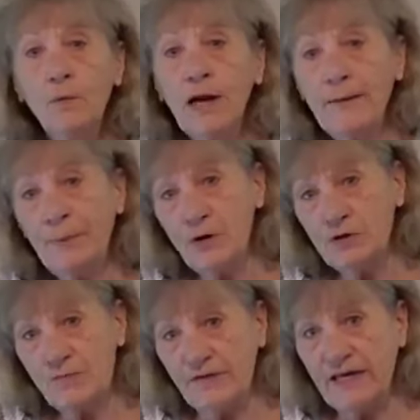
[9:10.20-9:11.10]
when I
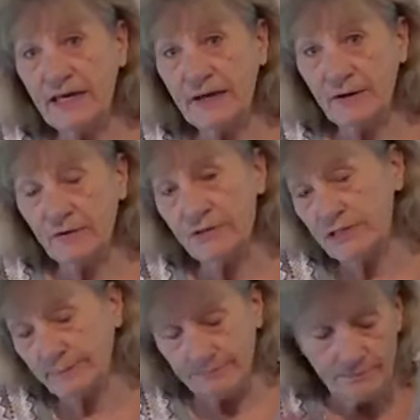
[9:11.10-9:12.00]
post
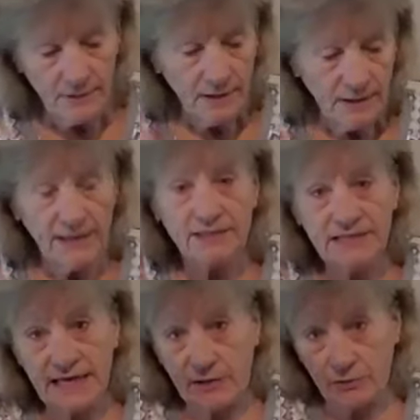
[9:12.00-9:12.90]
videos and
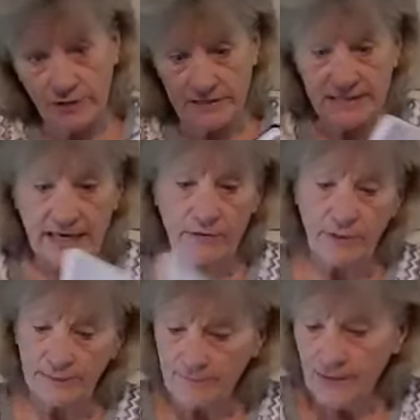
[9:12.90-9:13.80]
etc.
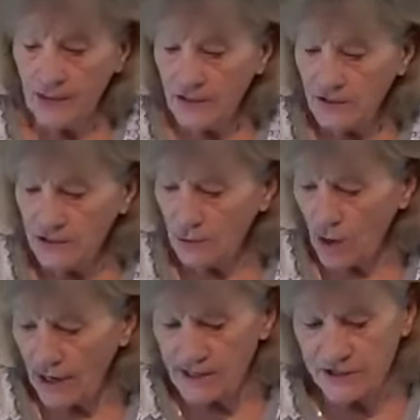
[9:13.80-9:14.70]
etc.
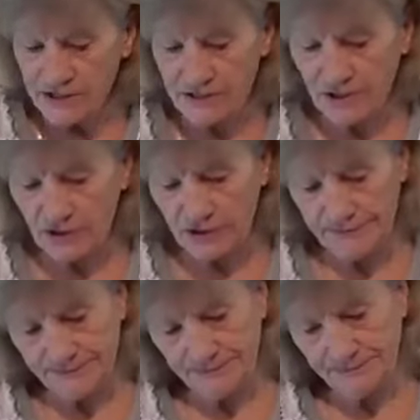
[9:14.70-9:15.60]
So I just
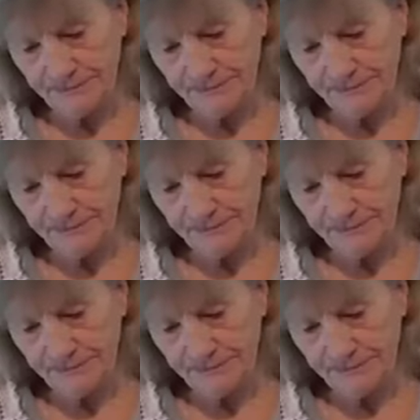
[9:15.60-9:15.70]
thought